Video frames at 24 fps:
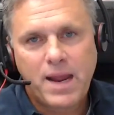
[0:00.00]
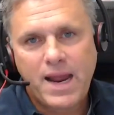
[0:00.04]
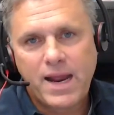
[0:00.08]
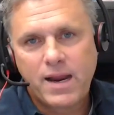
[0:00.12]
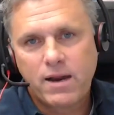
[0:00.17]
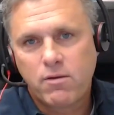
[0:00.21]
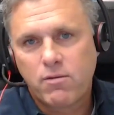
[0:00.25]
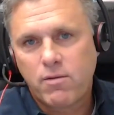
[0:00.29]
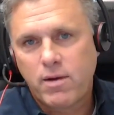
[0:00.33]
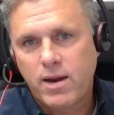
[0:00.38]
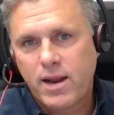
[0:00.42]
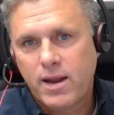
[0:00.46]

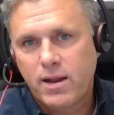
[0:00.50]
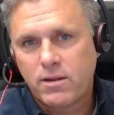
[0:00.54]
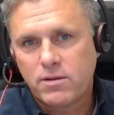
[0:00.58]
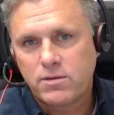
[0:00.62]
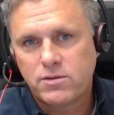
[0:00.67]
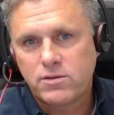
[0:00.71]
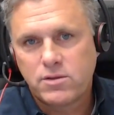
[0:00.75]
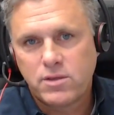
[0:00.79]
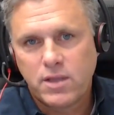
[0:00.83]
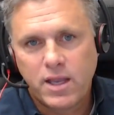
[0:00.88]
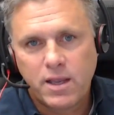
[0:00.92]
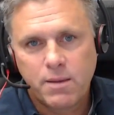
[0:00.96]

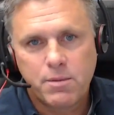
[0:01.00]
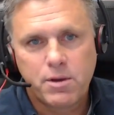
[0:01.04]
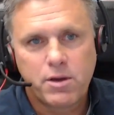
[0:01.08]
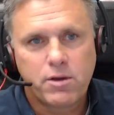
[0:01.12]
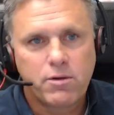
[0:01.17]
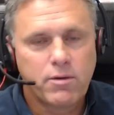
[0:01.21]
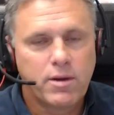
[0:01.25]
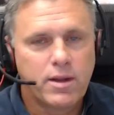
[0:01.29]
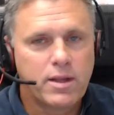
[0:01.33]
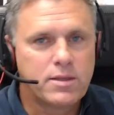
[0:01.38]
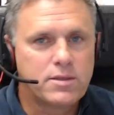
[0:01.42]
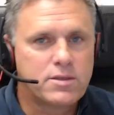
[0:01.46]
backgrounds,
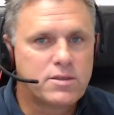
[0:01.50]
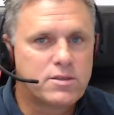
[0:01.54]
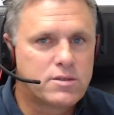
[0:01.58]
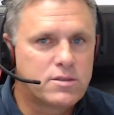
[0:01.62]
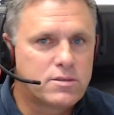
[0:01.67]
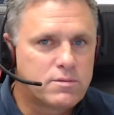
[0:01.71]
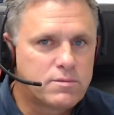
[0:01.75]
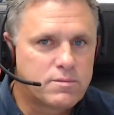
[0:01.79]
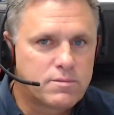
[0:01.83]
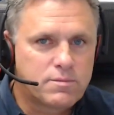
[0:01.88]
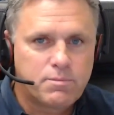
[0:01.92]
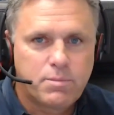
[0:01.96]

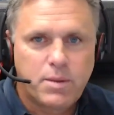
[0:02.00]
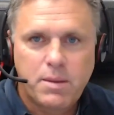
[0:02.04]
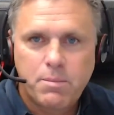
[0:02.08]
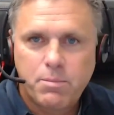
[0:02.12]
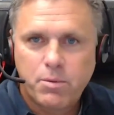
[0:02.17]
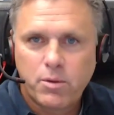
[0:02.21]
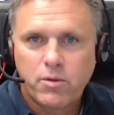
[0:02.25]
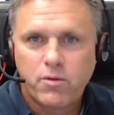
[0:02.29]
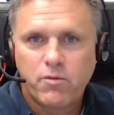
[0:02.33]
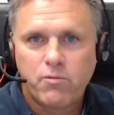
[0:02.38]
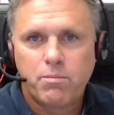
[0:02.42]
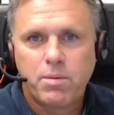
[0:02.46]
immigrants,
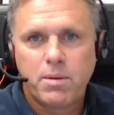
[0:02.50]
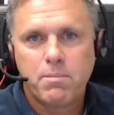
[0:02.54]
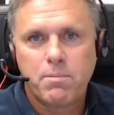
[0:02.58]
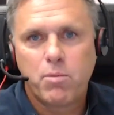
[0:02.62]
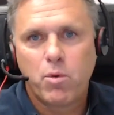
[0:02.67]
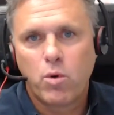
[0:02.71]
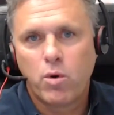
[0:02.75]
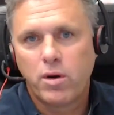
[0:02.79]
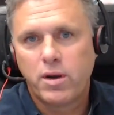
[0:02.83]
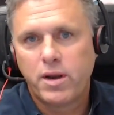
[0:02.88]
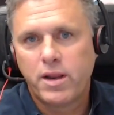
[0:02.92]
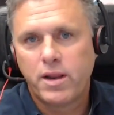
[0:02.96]
people who've been
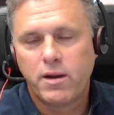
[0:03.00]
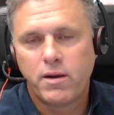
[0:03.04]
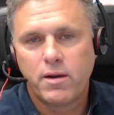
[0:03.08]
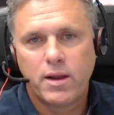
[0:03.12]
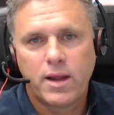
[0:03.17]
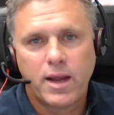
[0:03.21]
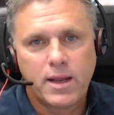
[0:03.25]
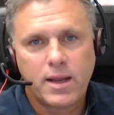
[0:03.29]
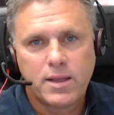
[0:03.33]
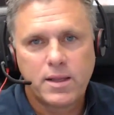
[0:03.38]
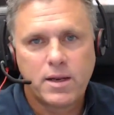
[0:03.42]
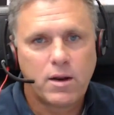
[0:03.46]
born here.
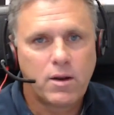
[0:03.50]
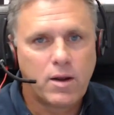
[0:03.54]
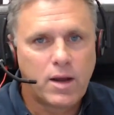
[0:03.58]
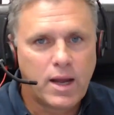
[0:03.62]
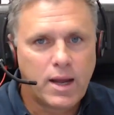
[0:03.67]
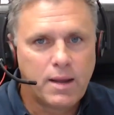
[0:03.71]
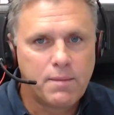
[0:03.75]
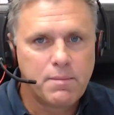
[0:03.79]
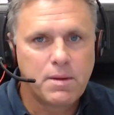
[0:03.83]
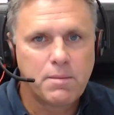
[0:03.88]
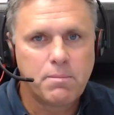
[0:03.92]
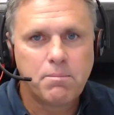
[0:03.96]

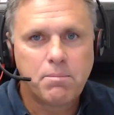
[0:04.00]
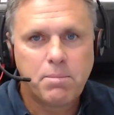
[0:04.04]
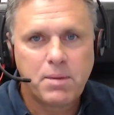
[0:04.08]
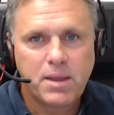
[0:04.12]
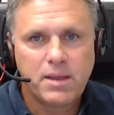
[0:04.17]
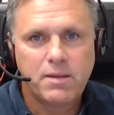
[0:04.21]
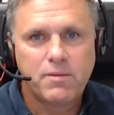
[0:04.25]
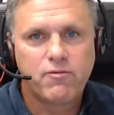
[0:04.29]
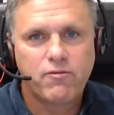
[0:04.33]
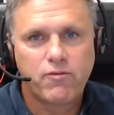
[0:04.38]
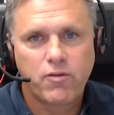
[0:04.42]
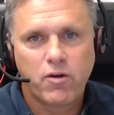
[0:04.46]
I'm a
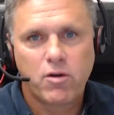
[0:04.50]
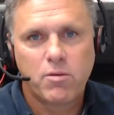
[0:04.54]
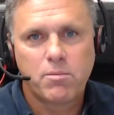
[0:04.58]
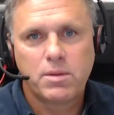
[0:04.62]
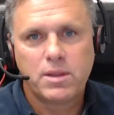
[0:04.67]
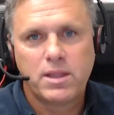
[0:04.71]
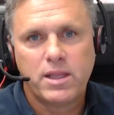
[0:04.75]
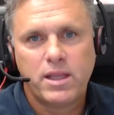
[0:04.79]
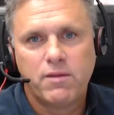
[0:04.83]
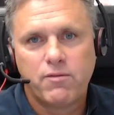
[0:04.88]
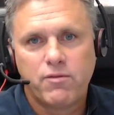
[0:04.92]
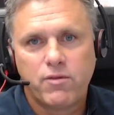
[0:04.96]
big firm
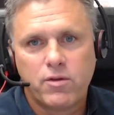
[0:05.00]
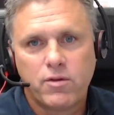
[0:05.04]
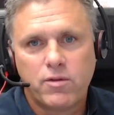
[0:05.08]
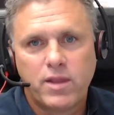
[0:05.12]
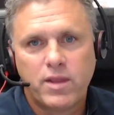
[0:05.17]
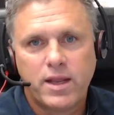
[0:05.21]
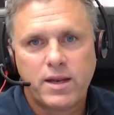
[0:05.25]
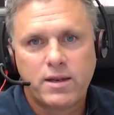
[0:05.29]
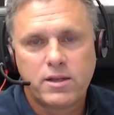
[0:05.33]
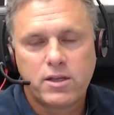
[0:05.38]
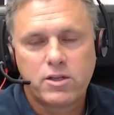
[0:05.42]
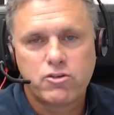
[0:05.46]
believer
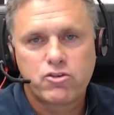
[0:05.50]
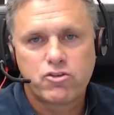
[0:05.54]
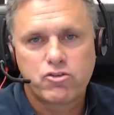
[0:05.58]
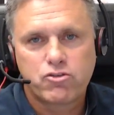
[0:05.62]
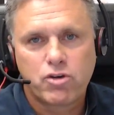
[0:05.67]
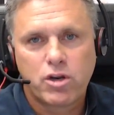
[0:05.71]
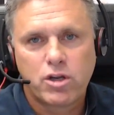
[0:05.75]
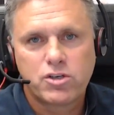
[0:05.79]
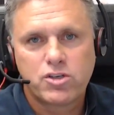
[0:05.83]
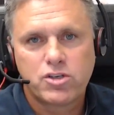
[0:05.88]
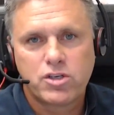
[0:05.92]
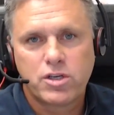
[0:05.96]
that
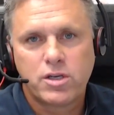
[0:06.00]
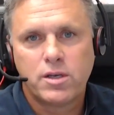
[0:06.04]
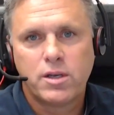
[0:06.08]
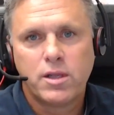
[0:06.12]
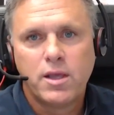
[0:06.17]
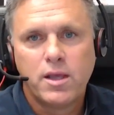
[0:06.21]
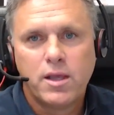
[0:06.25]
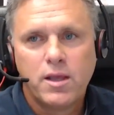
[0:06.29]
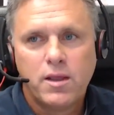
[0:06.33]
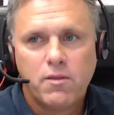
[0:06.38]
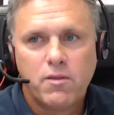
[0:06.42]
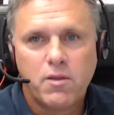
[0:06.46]
construction,
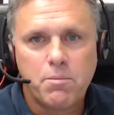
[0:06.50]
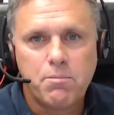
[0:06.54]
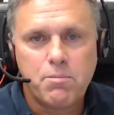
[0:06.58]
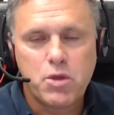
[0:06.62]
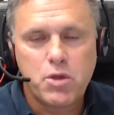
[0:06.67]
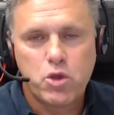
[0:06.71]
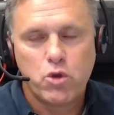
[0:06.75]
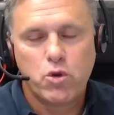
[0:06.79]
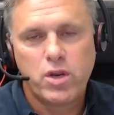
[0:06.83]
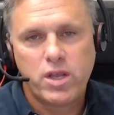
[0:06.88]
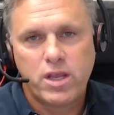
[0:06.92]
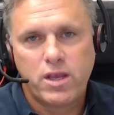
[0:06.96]
the
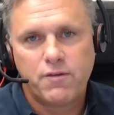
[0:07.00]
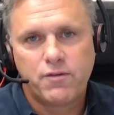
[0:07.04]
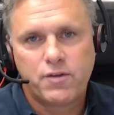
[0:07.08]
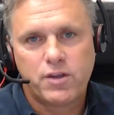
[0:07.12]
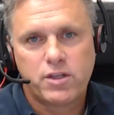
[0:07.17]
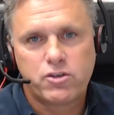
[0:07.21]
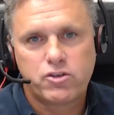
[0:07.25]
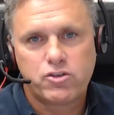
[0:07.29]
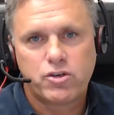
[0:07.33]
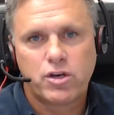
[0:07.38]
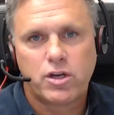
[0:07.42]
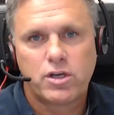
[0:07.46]
beauty of
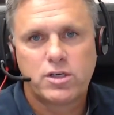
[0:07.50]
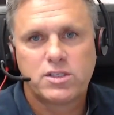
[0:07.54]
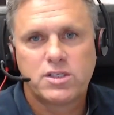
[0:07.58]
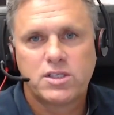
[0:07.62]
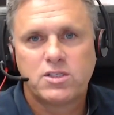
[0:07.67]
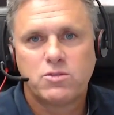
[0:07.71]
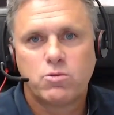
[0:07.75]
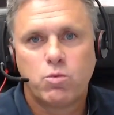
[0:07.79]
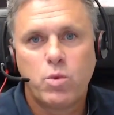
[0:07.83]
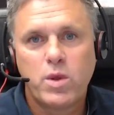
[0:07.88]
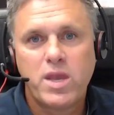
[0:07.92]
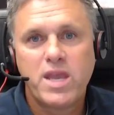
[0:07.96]

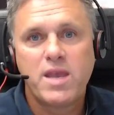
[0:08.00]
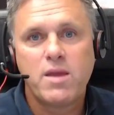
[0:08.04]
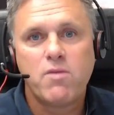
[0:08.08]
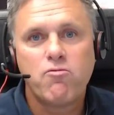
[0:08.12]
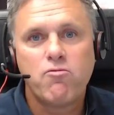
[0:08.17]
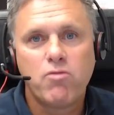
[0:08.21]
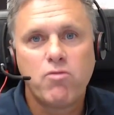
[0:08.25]
construction is we